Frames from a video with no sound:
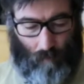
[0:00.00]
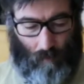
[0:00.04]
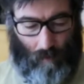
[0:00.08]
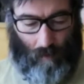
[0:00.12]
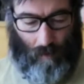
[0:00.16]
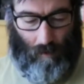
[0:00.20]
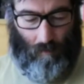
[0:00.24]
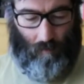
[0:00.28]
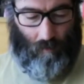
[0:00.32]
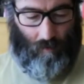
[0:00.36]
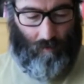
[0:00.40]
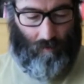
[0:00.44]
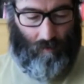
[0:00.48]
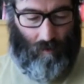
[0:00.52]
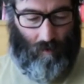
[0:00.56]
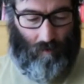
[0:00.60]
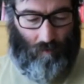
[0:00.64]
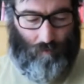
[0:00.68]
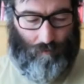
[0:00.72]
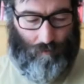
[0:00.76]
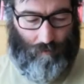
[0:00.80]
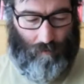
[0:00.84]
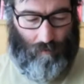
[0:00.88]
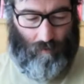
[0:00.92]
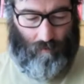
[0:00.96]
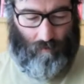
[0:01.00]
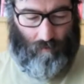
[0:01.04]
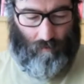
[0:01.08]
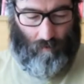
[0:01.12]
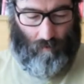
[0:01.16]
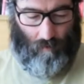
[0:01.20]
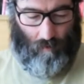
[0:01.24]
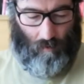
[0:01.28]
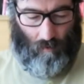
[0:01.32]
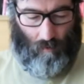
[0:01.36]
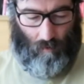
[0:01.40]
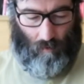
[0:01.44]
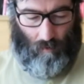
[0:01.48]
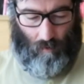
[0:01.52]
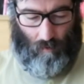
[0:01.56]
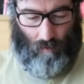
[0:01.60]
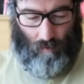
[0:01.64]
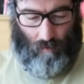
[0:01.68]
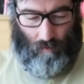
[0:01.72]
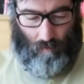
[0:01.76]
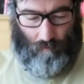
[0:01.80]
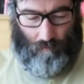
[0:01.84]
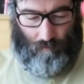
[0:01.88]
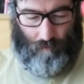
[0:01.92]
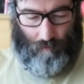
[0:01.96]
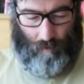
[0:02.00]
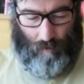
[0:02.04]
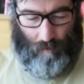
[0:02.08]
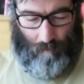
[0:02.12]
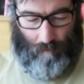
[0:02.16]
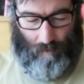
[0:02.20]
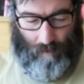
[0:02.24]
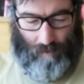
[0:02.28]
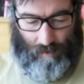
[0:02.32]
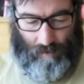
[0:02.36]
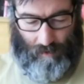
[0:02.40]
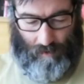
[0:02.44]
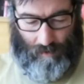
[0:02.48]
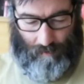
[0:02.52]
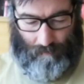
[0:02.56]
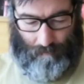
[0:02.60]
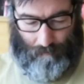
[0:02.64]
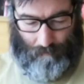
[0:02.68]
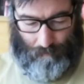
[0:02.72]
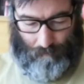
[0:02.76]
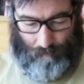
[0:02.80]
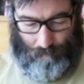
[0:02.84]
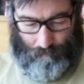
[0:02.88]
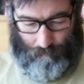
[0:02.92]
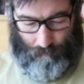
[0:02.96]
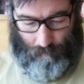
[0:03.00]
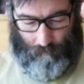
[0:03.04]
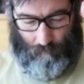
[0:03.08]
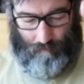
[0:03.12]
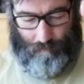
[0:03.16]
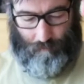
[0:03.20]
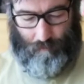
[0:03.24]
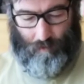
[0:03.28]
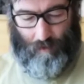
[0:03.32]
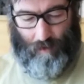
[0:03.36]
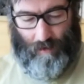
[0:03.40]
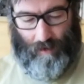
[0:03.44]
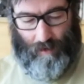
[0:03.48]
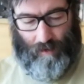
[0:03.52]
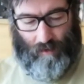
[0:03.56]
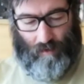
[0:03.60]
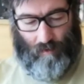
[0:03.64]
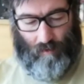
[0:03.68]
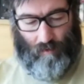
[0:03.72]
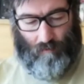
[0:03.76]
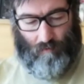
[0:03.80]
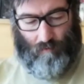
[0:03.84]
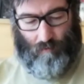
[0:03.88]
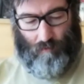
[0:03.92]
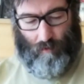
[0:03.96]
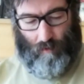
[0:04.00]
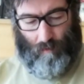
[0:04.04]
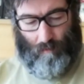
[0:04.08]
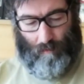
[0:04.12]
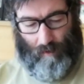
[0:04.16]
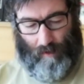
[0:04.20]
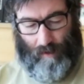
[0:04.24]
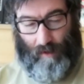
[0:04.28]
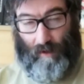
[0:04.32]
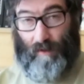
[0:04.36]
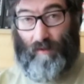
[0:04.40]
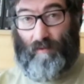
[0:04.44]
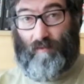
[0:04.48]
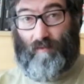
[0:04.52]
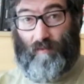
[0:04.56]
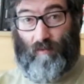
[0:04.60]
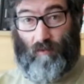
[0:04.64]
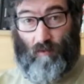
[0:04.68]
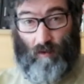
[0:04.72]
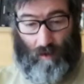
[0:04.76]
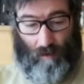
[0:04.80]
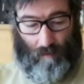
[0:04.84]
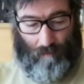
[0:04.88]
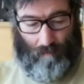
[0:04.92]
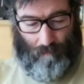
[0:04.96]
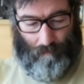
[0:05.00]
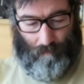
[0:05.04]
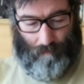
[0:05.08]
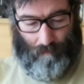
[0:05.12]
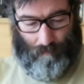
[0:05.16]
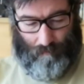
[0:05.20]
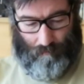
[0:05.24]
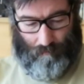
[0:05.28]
I received this from a friend from Instagram.